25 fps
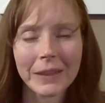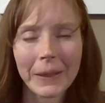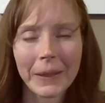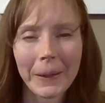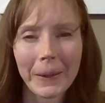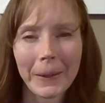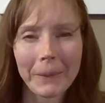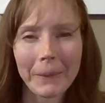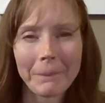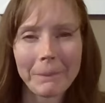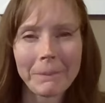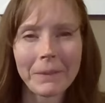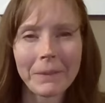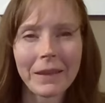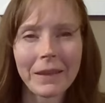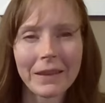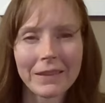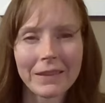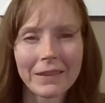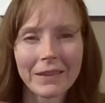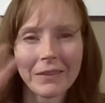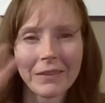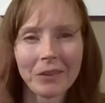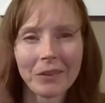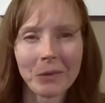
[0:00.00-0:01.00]
Thank you.
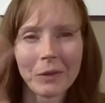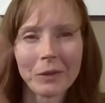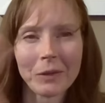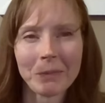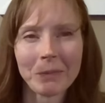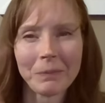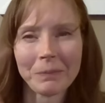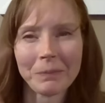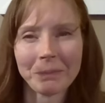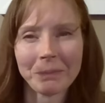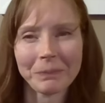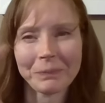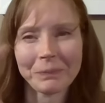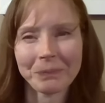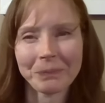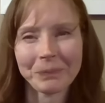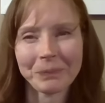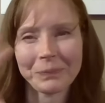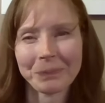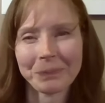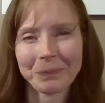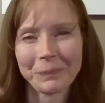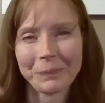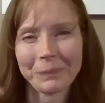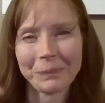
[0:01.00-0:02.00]
Thanks, everyone.
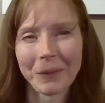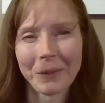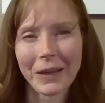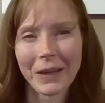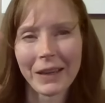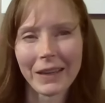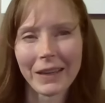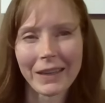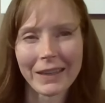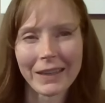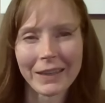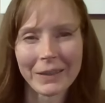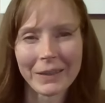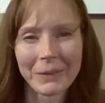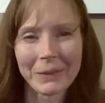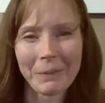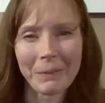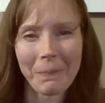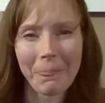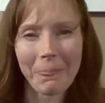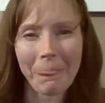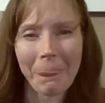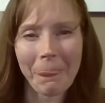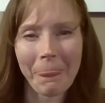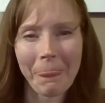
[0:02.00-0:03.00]
Thanks, guys. Bye. This
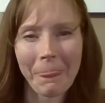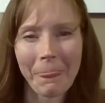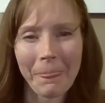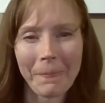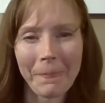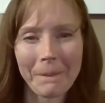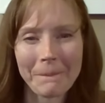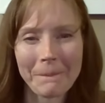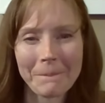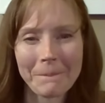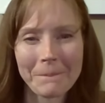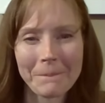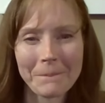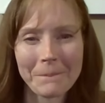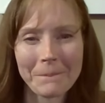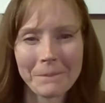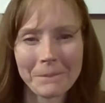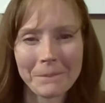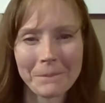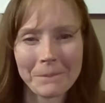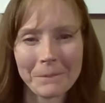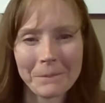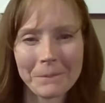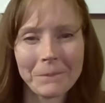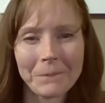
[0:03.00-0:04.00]
was awesome.
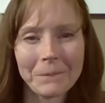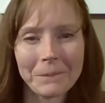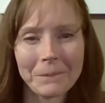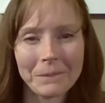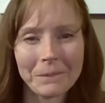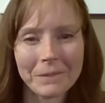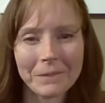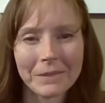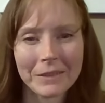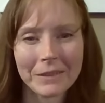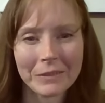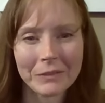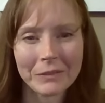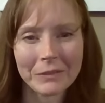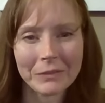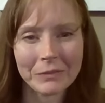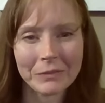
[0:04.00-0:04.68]
Thanks. Have a good night.